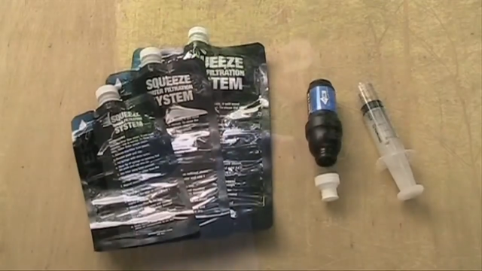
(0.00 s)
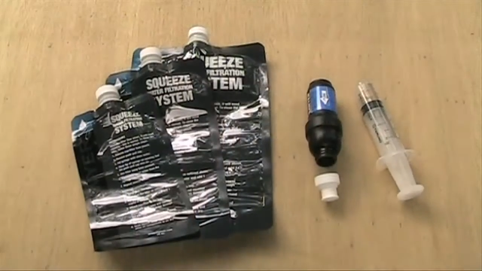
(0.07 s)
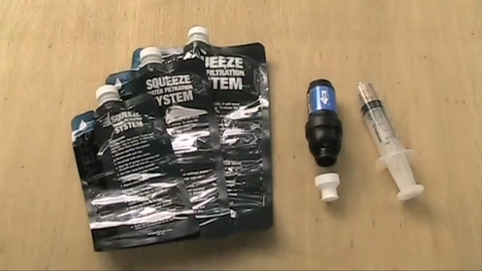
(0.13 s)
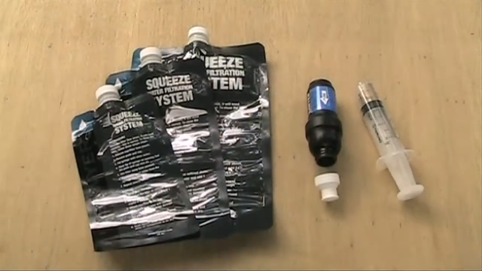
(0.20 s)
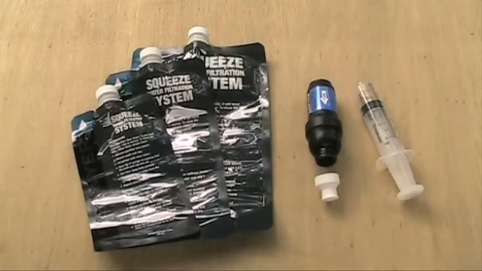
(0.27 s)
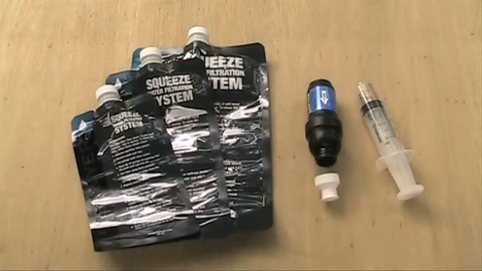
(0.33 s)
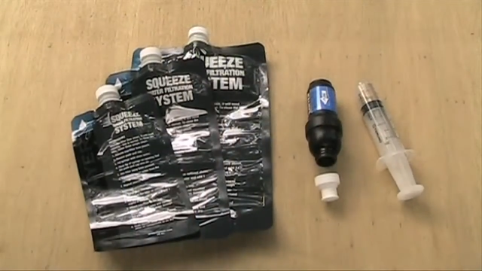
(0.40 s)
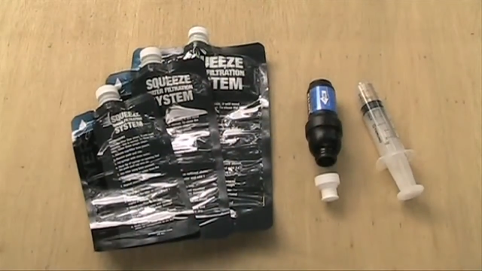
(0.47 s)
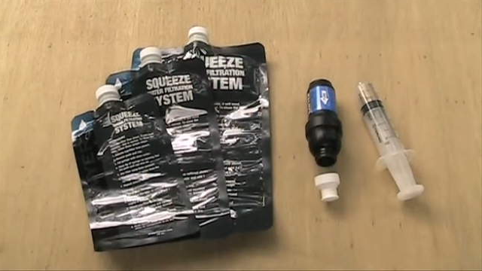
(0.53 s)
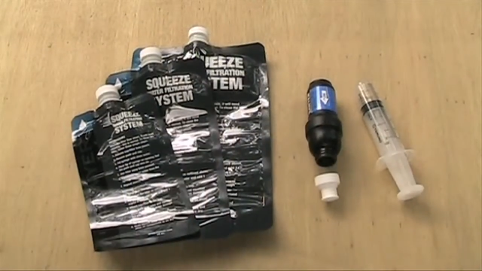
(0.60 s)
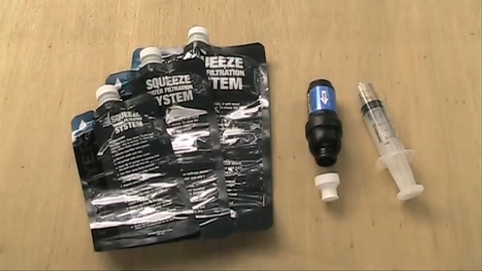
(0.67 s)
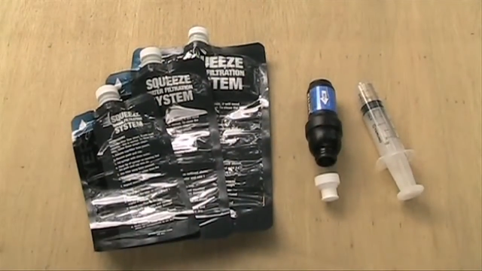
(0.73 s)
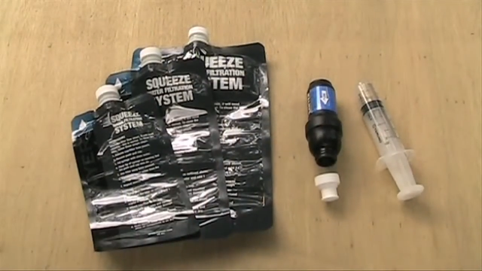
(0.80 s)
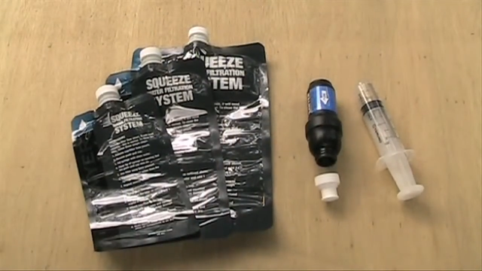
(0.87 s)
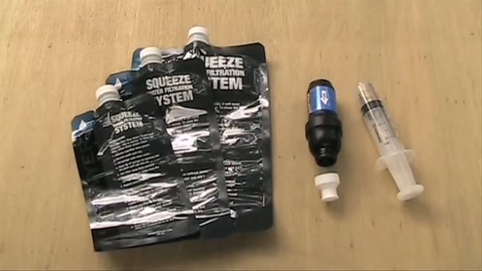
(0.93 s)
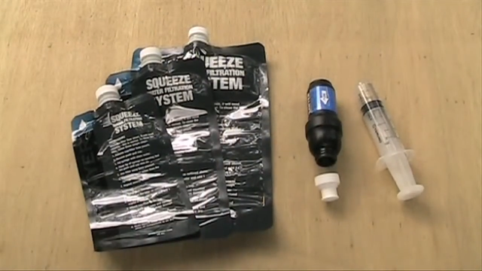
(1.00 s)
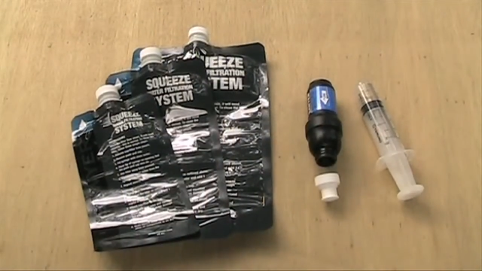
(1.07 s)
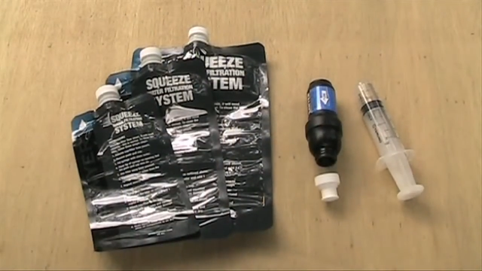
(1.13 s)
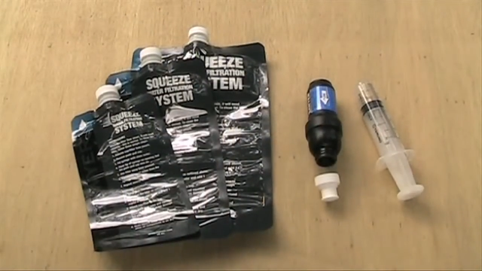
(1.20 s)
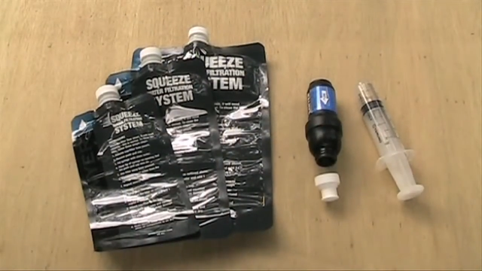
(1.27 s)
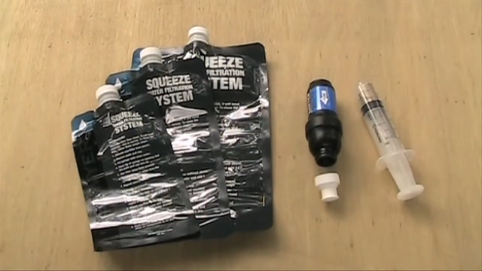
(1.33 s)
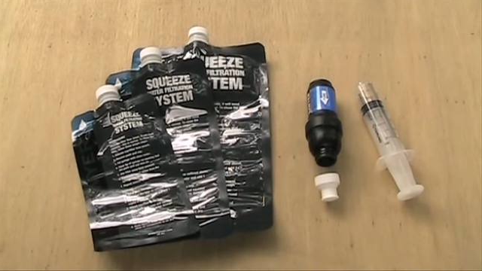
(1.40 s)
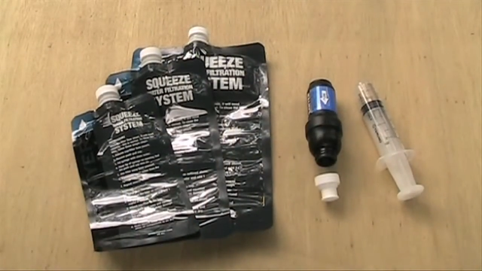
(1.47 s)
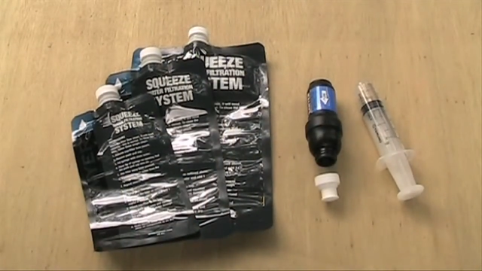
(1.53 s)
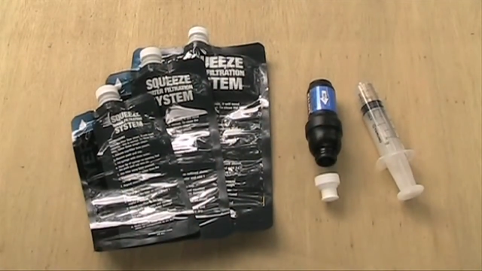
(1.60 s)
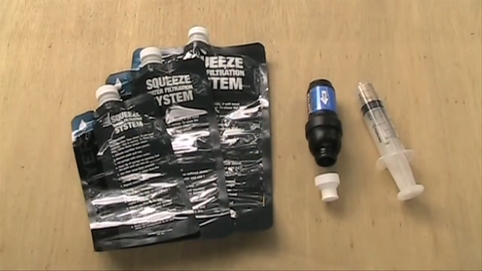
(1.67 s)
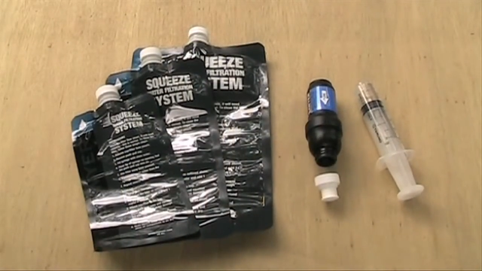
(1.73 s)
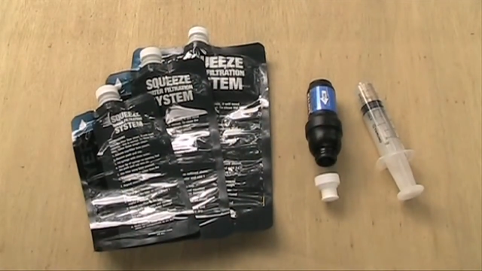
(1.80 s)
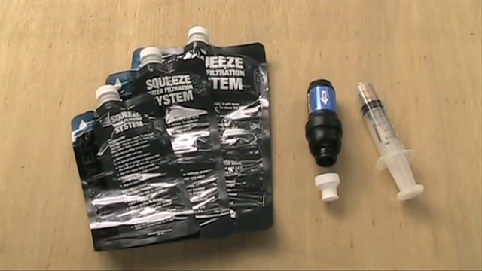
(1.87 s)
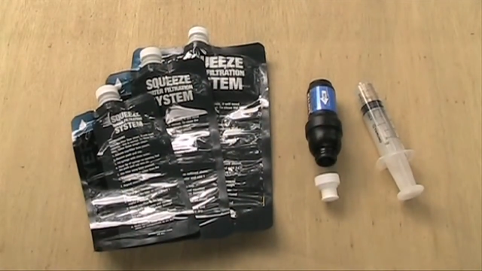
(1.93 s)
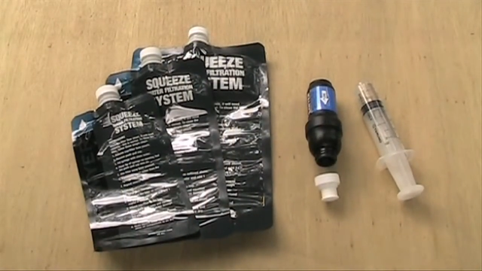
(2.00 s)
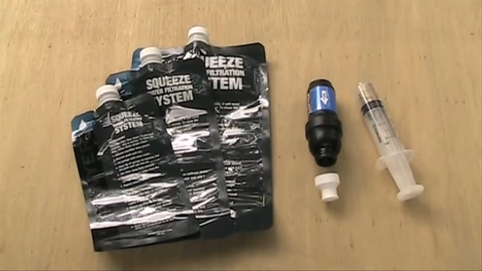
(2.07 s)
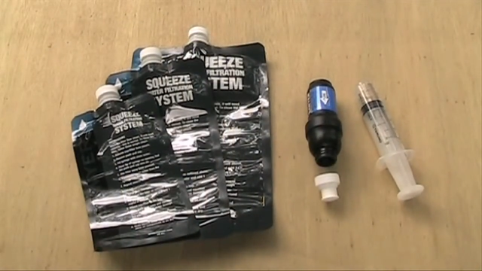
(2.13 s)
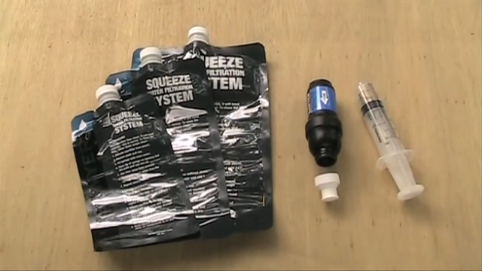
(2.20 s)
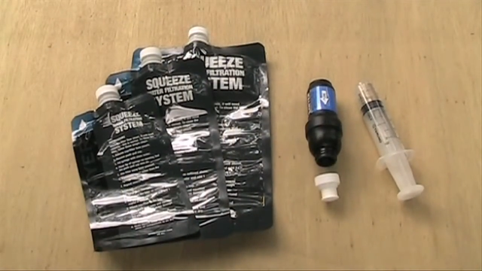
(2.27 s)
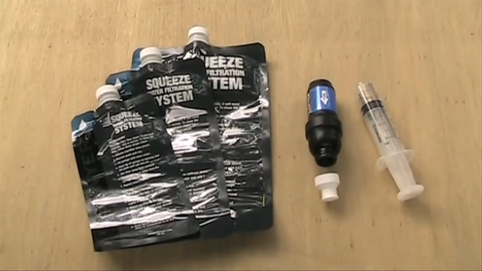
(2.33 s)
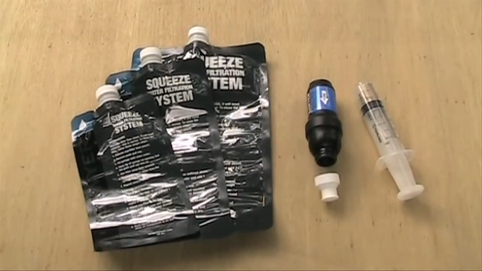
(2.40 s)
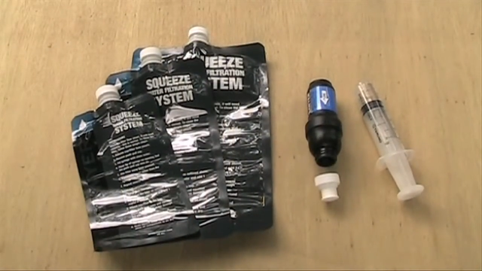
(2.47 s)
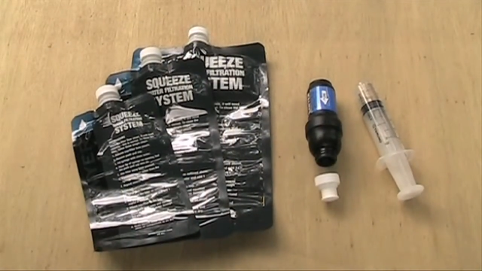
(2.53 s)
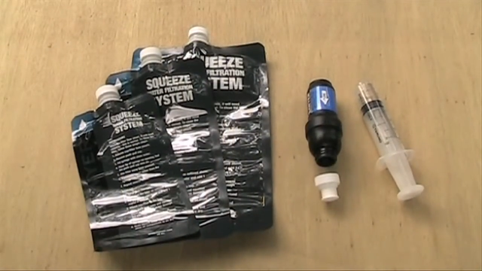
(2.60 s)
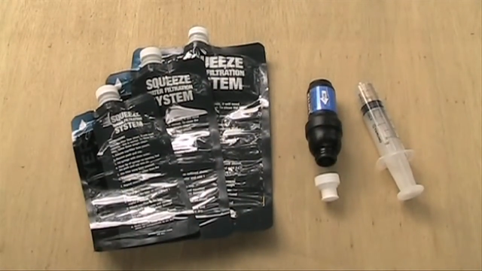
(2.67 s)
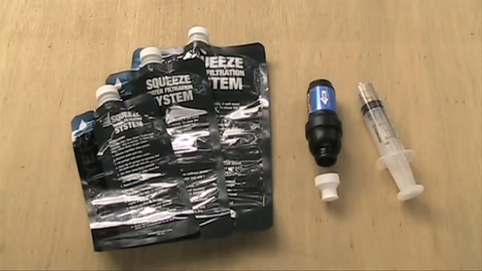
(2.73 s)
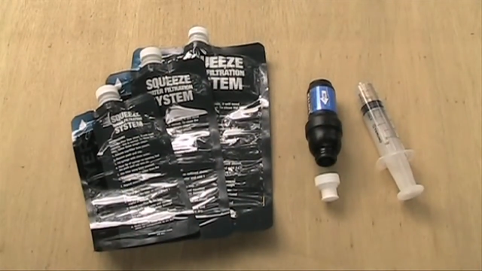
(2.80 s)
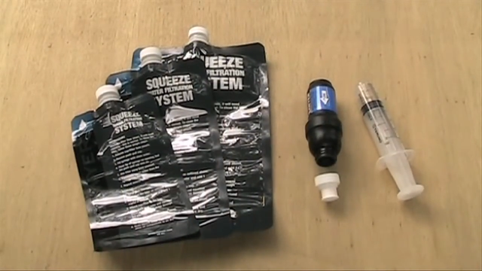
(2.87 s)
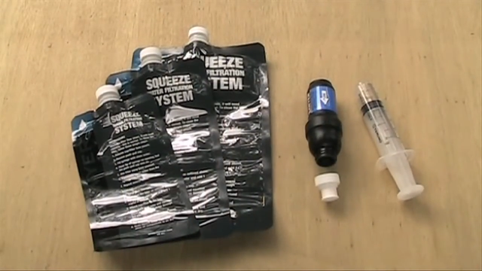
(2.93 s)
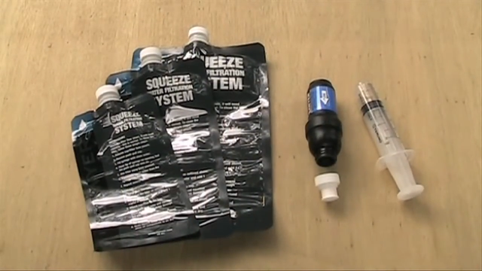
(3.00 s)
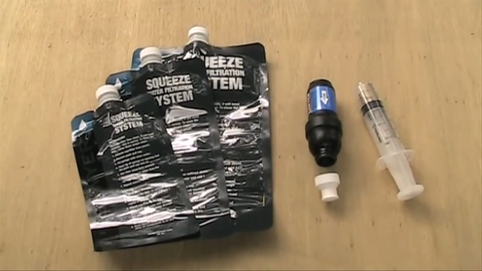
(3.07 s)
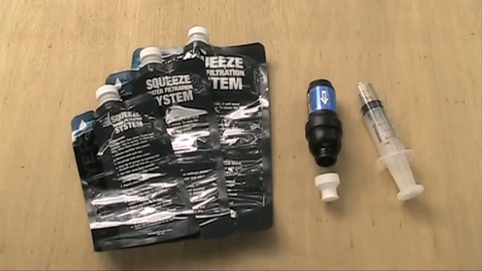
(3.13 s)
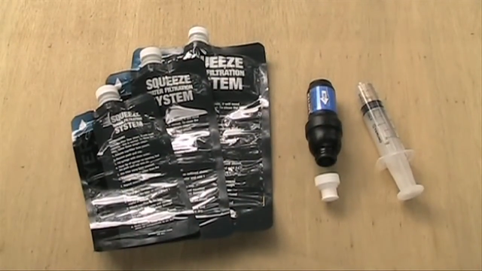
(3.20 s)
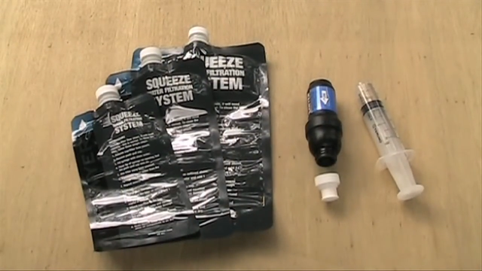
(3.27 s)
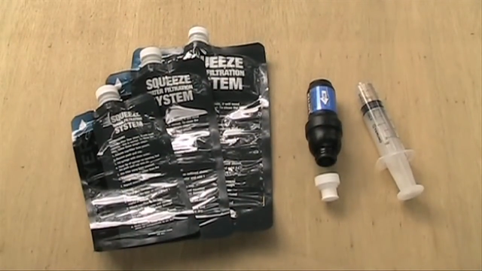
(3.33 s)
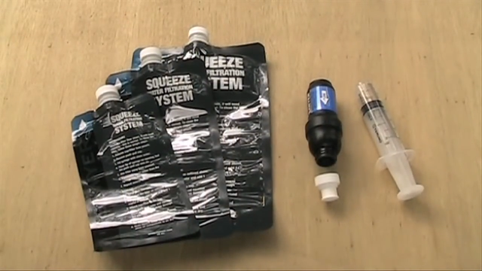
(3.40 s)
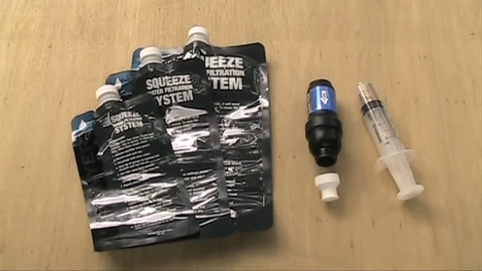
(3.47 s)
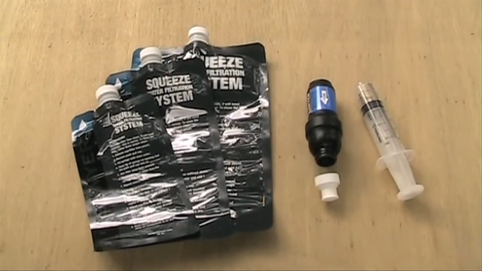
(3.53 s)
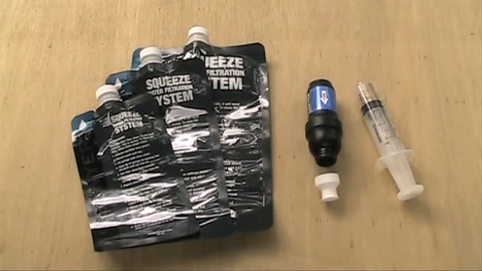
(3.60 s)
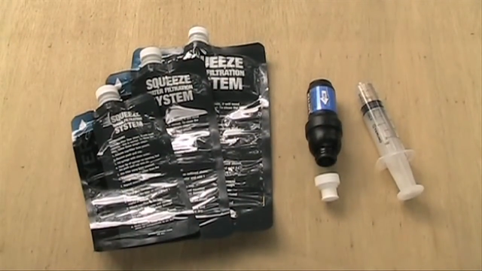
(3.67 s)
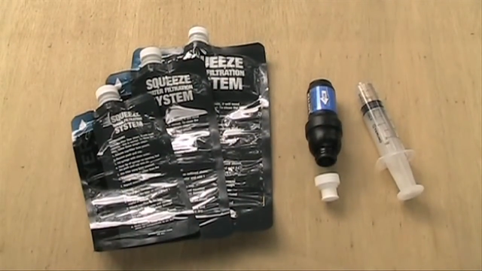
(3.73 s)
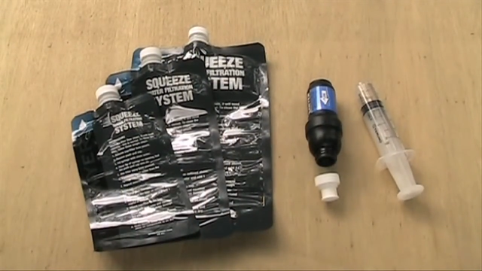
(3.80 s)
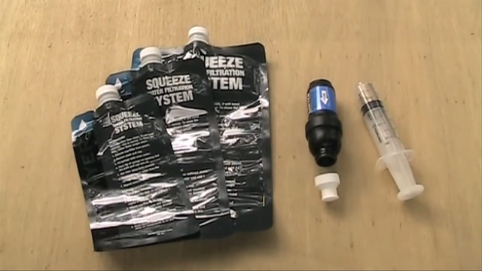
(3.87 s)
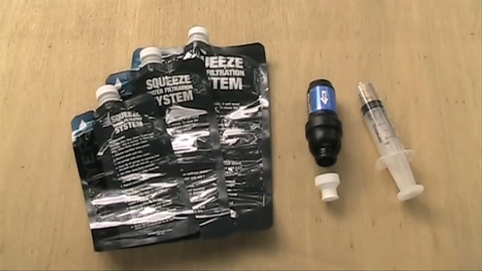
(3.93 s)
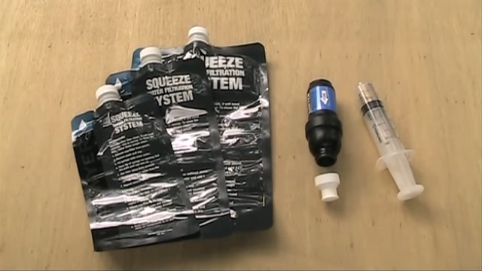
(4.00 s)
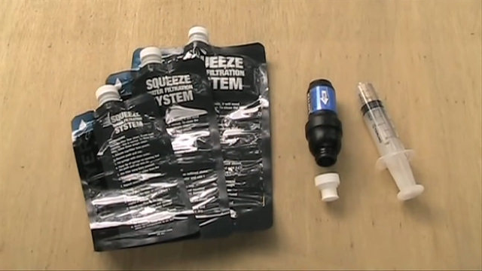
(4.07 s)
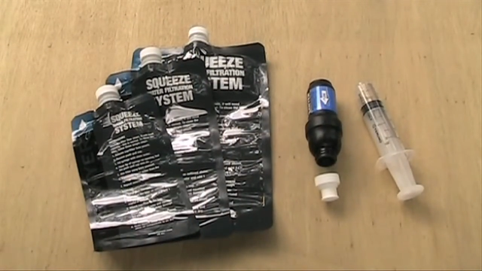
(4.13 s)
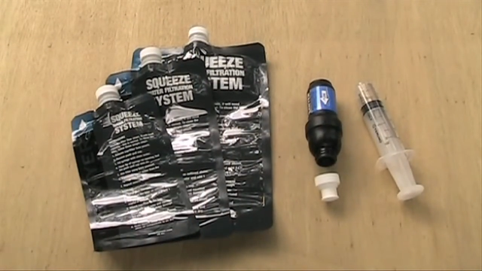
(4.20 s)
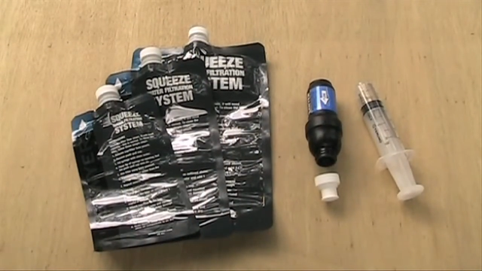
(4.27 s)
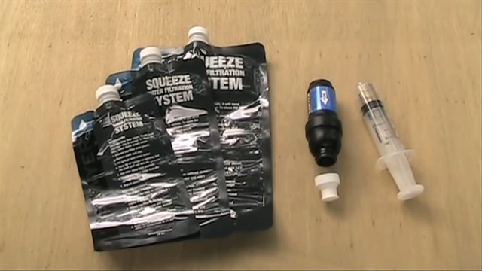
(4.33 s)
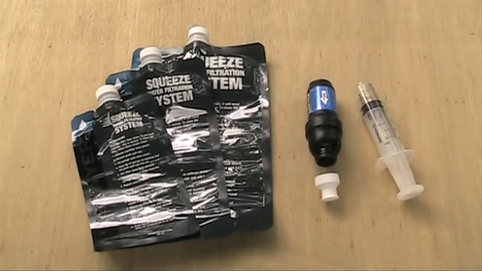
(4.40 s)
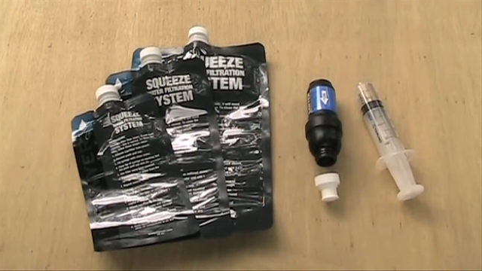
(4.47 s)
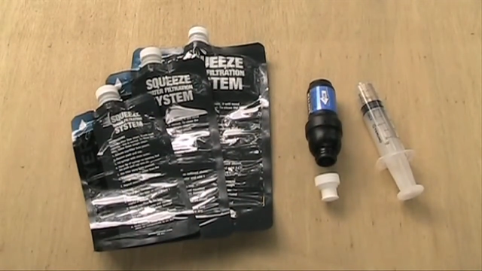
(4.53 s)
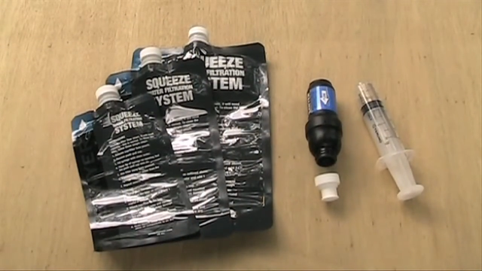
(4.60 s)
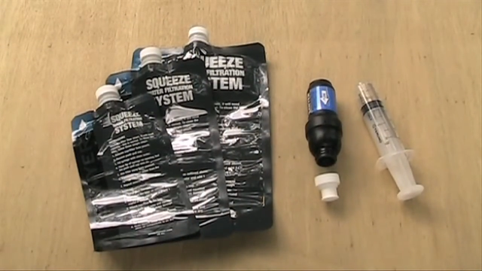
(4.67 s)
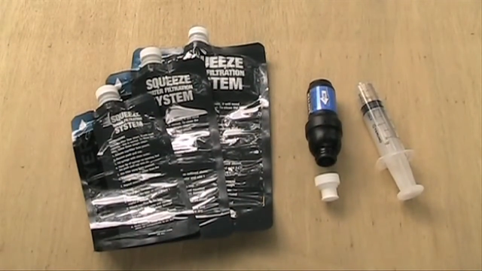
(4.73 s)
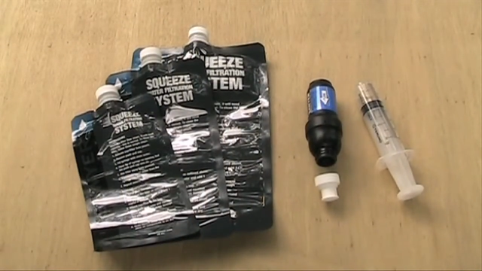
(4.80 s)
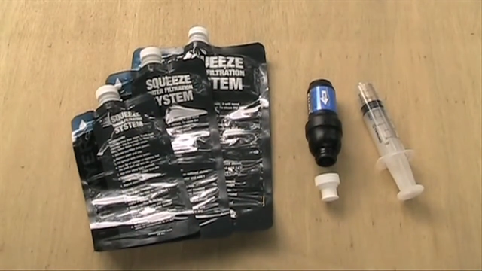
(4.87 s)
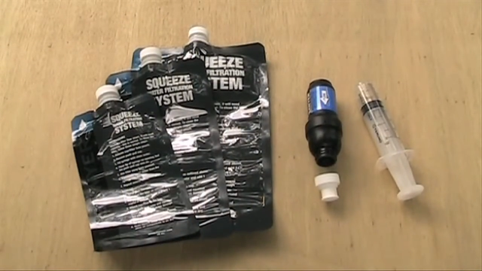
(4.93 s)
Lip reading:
(no speaker visible)